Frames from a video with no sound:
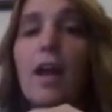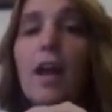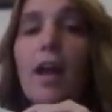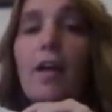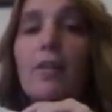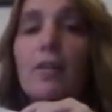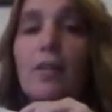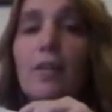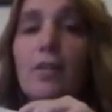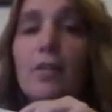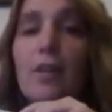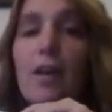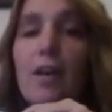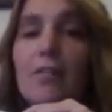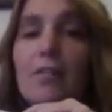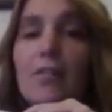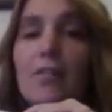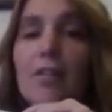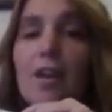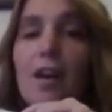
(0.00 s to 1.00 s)
and then you'll
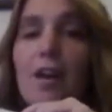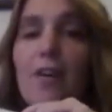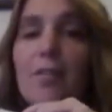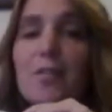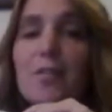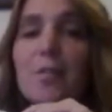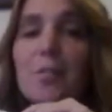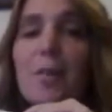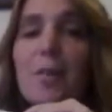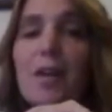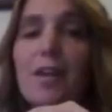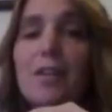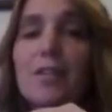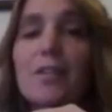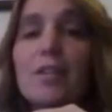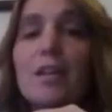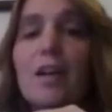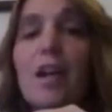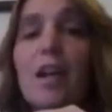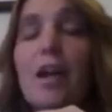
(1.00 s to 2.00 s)
have the child's
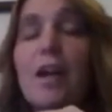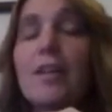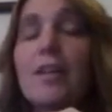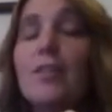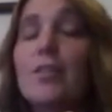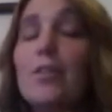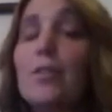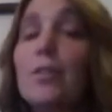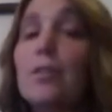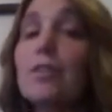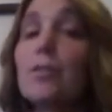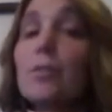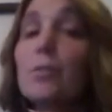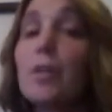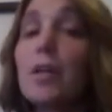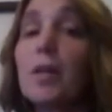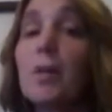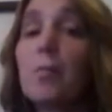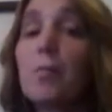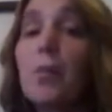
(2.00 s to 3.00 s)
page. And so this is
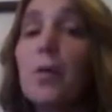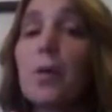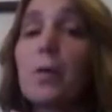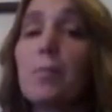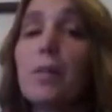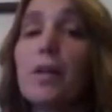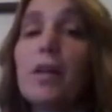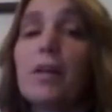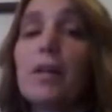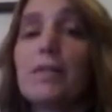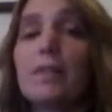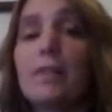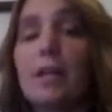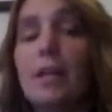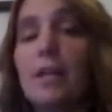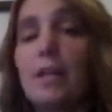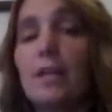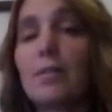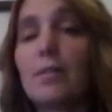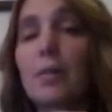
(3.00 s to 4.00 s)
really important because the
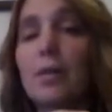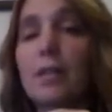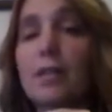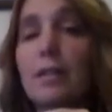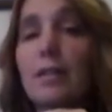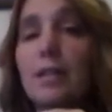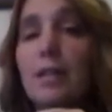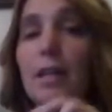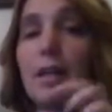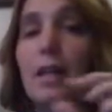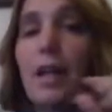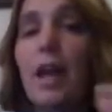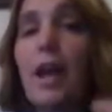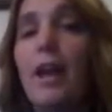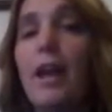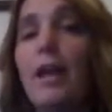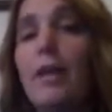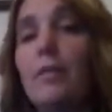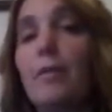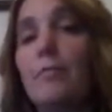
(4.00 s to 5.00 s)
kids are going to see,
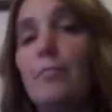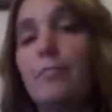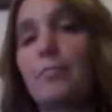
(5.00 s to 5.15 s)
hey,